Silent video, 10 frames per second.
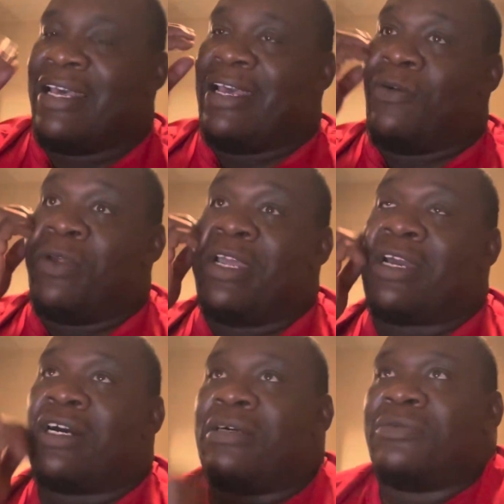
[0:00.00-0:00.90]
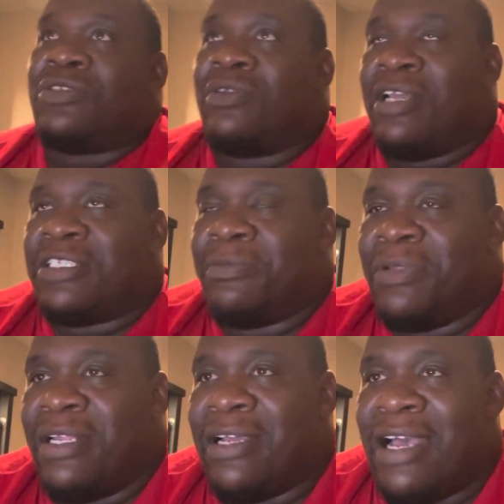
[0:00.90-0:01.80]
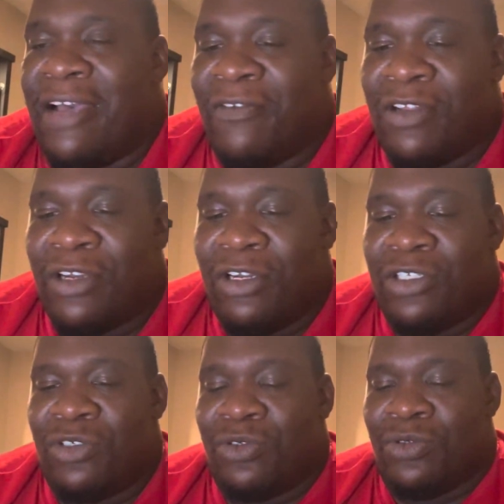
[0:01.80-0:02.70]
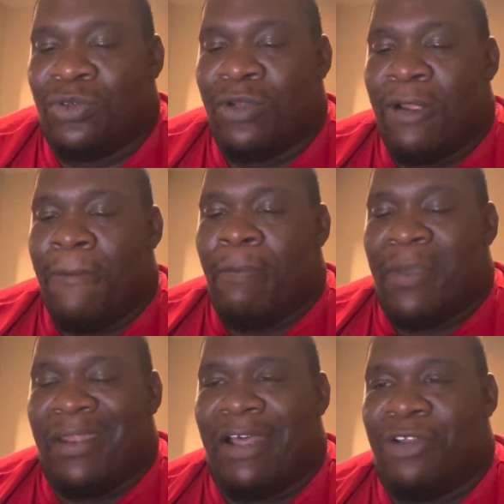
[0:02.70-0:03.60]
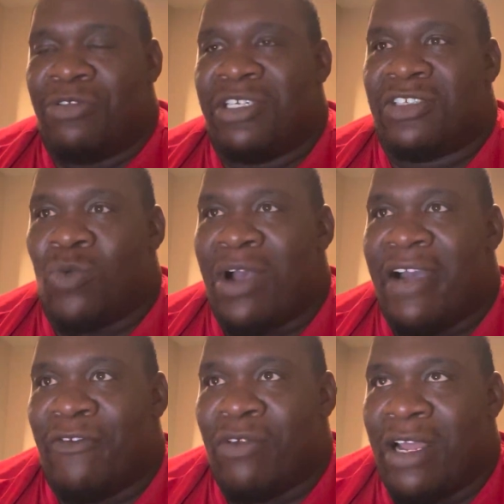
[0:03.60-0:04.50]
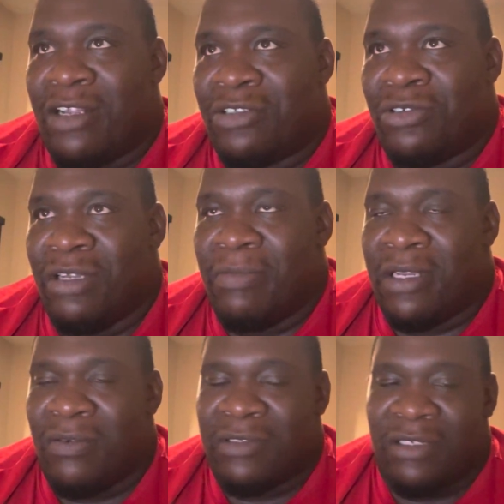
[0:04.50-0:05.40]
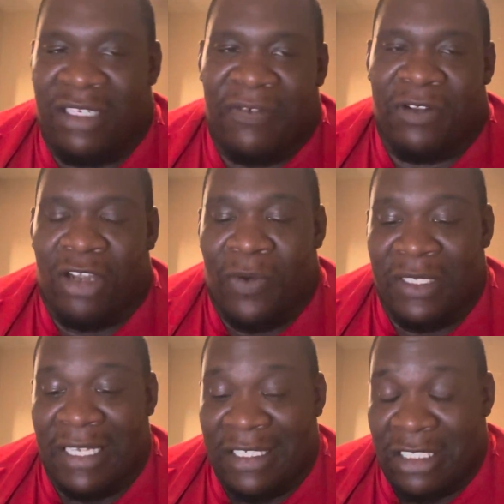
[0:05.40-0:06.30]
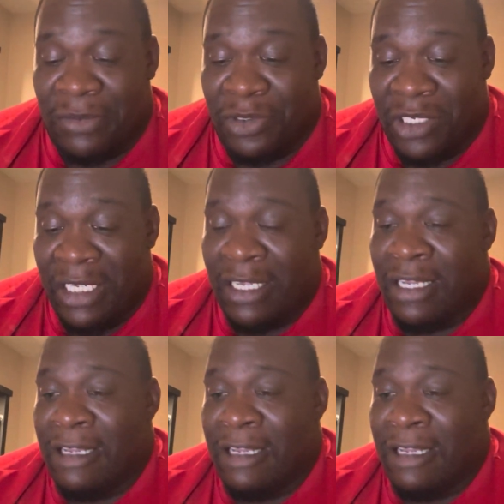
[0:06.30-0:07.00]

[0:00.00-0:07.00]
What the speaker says: And when it comes to lesson planning, I have learned to, man, I do teach a wide variety of students becoming to gifted always the SWD.